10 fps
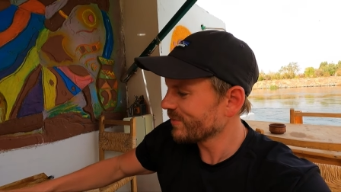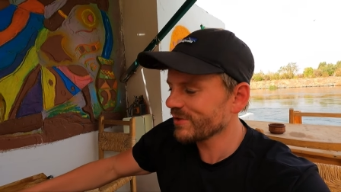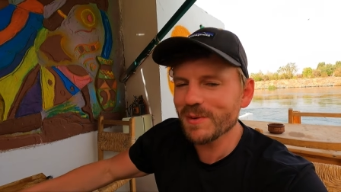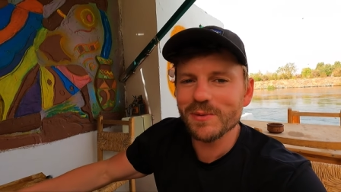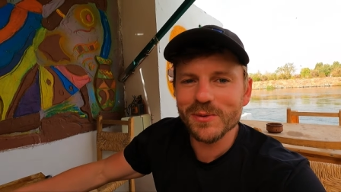But
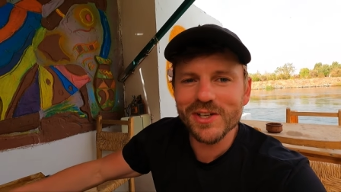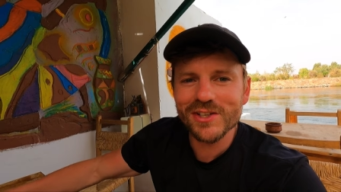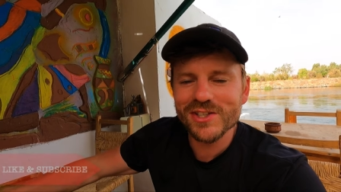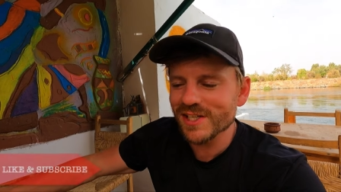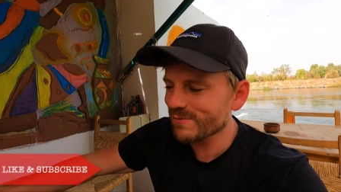you remember, we
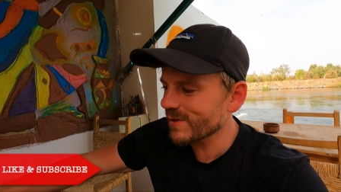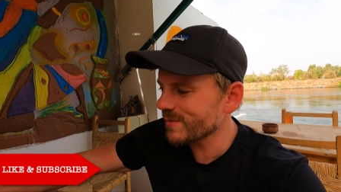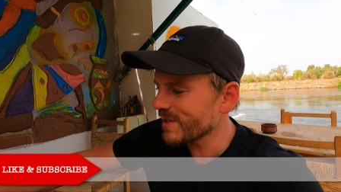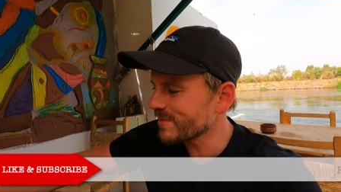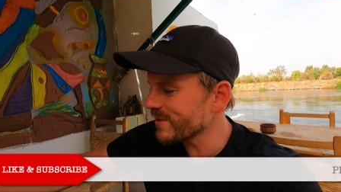don't usually eat red
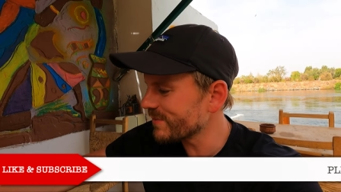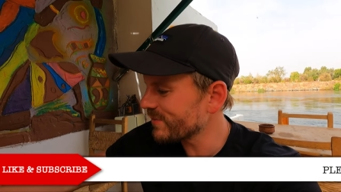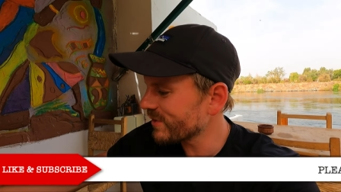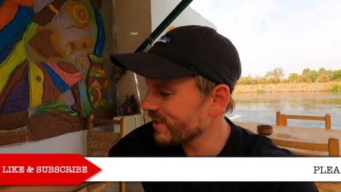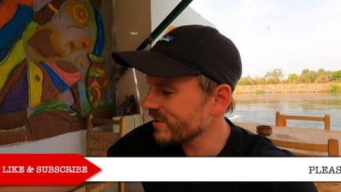meat, but
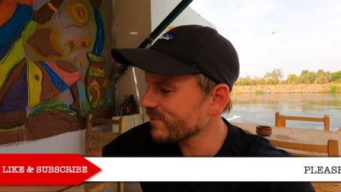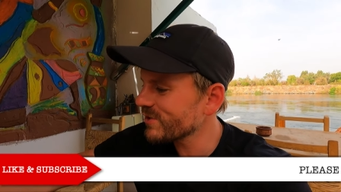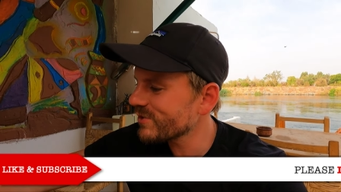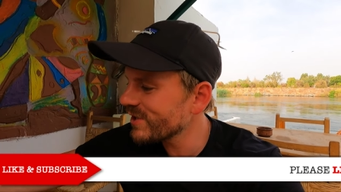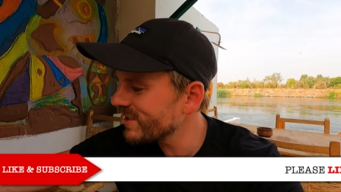I think
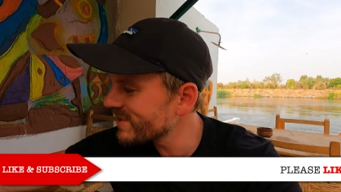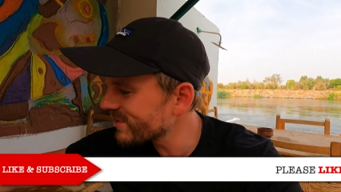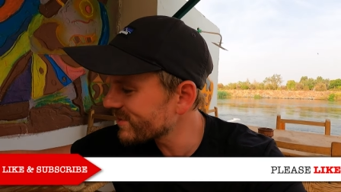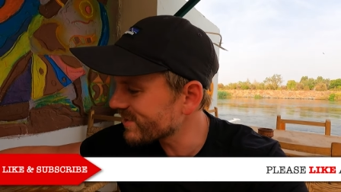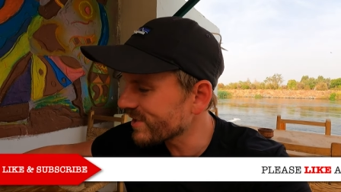once you're in these
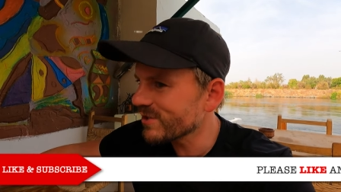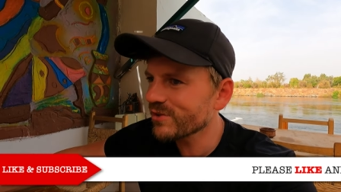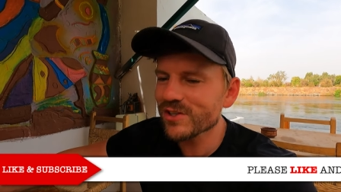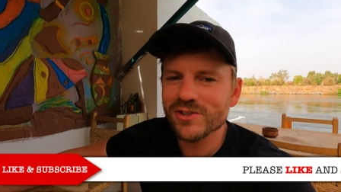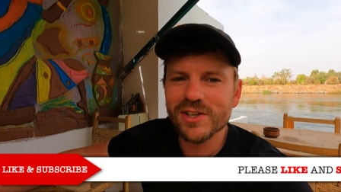countries, like, you've
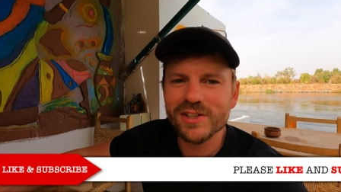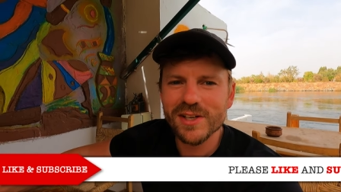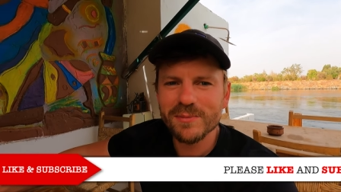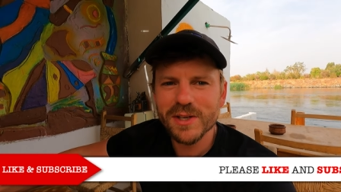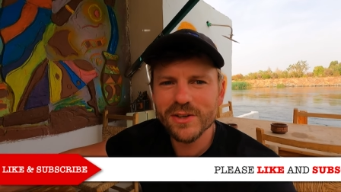got to try
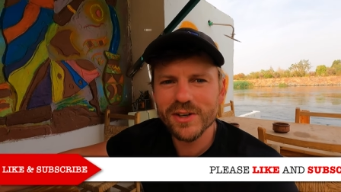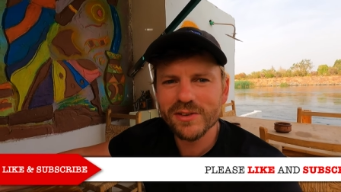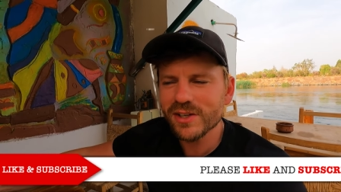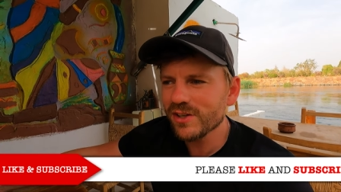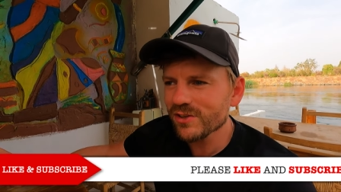their meal,
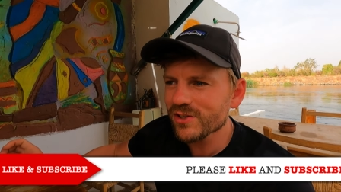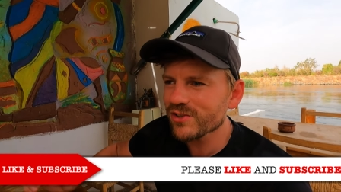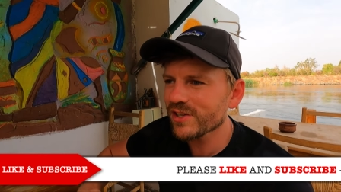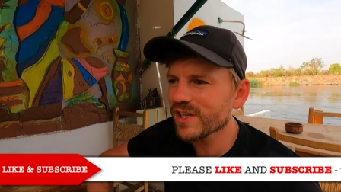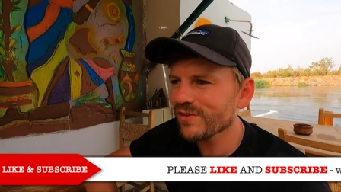haven't you? You've got to
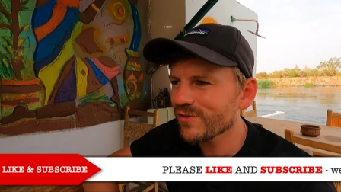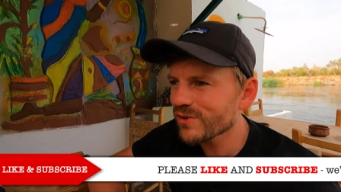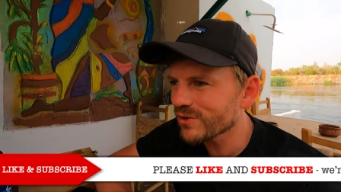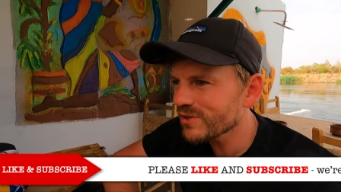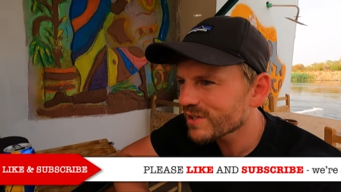try their food.